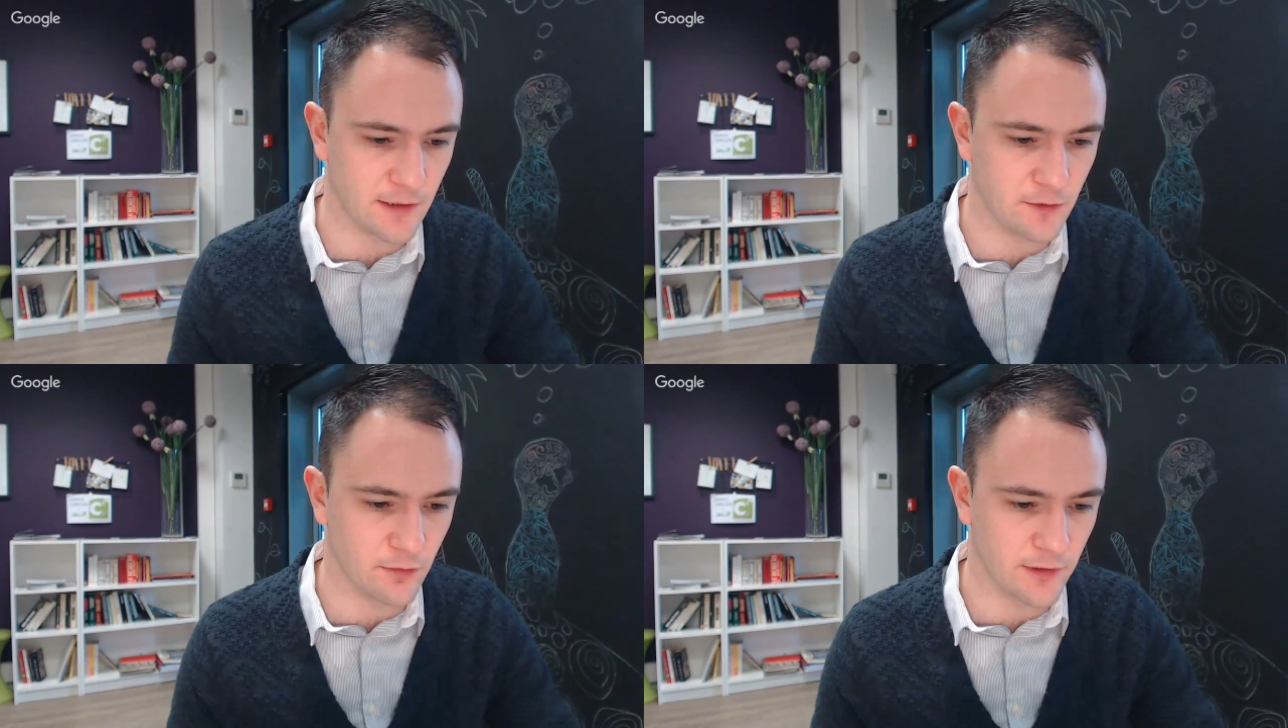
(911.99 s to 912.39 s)

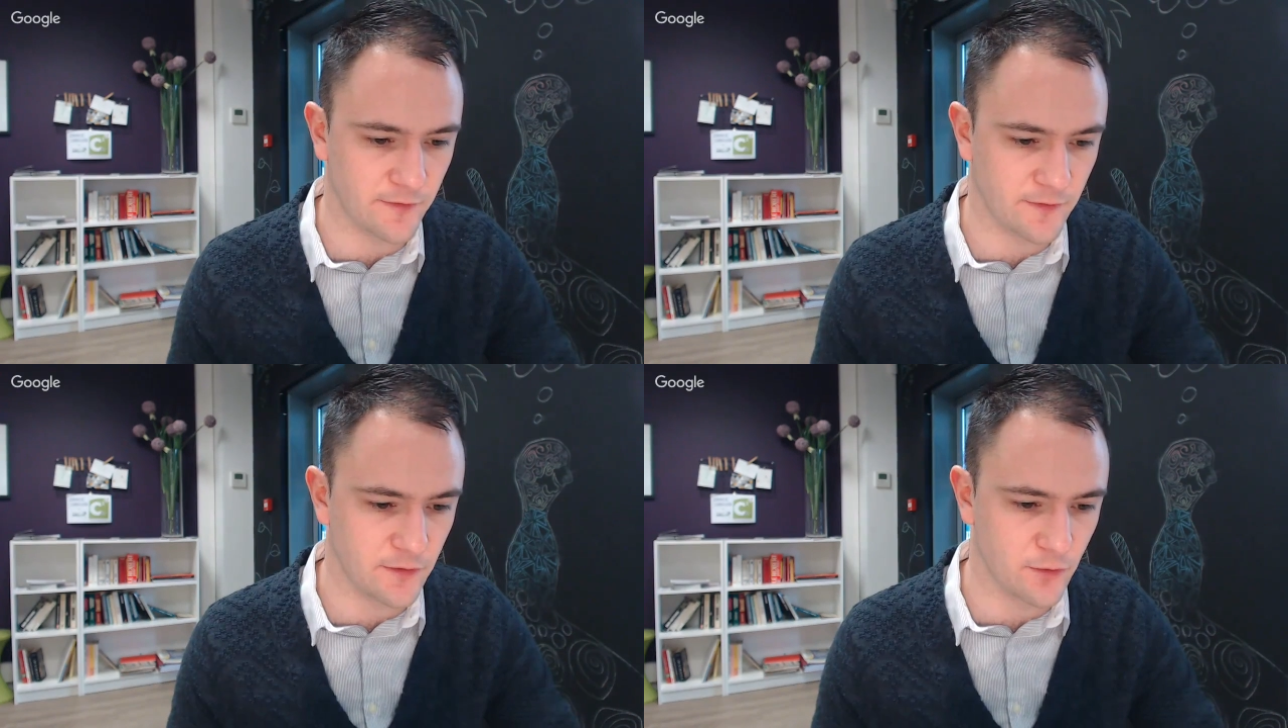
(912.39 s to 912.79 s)
and now I
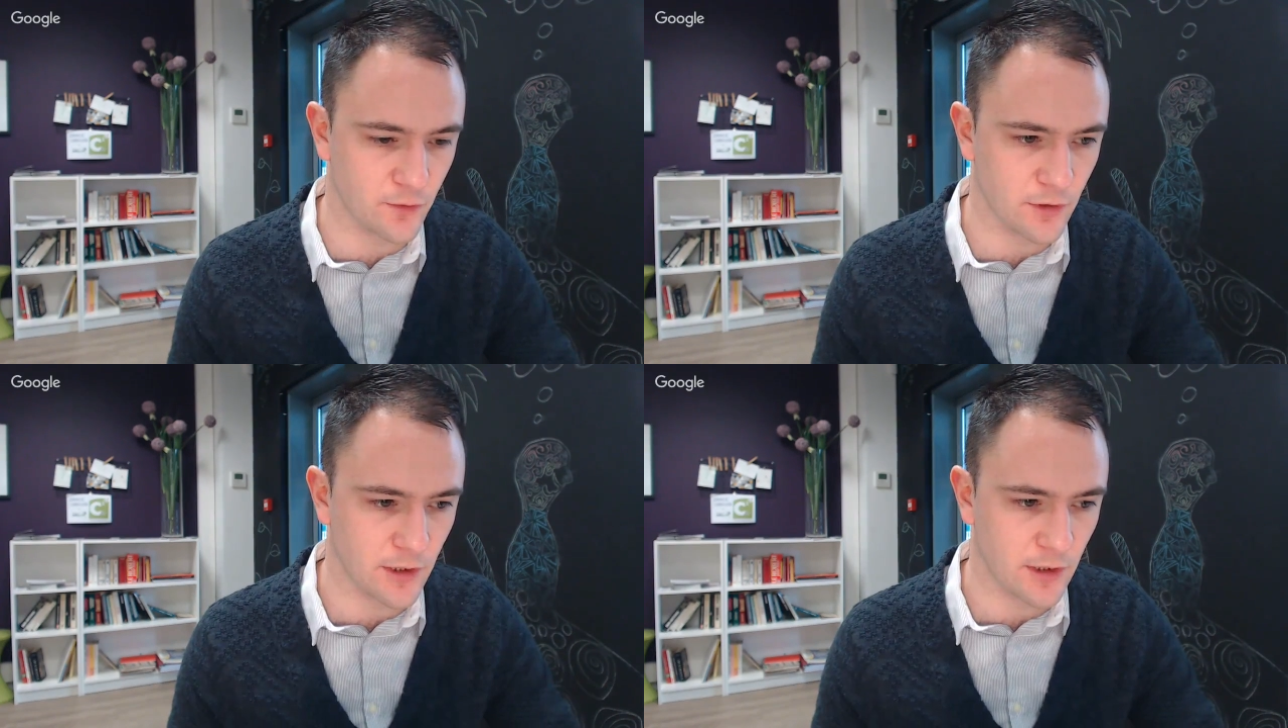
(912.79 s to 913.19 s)
see you.
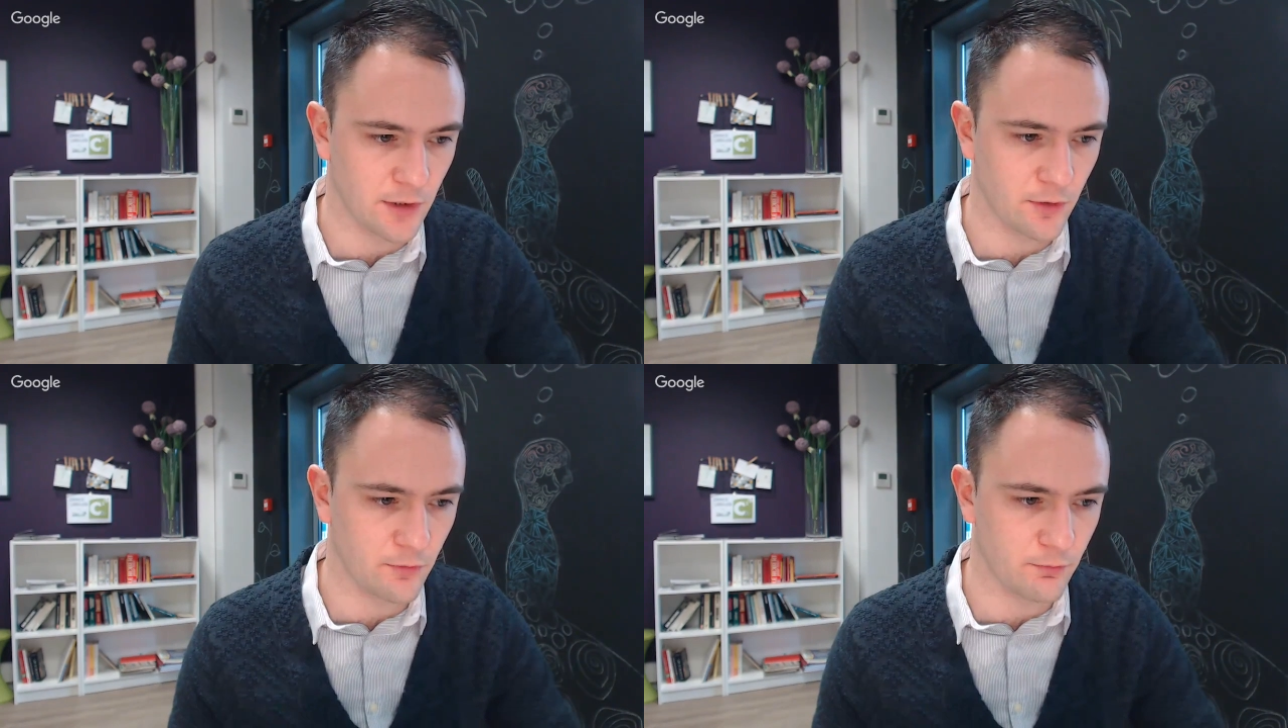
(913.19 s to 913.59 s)

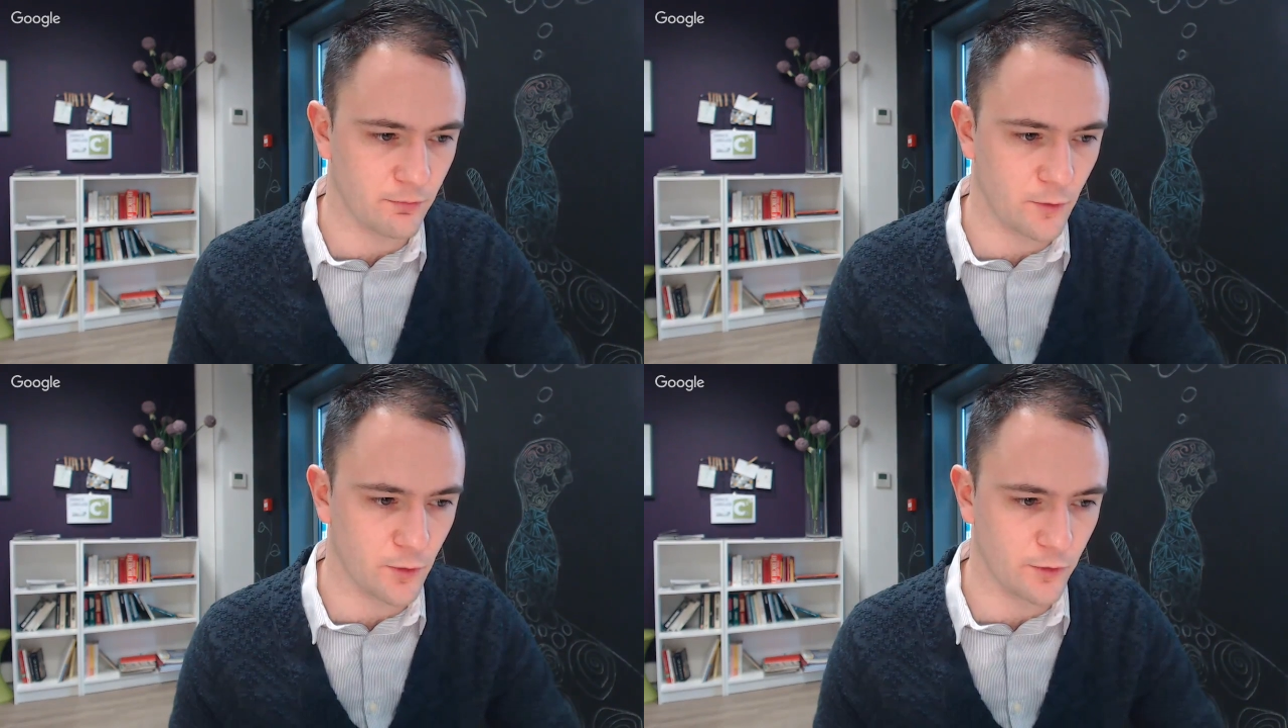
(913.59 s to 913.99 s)
Good.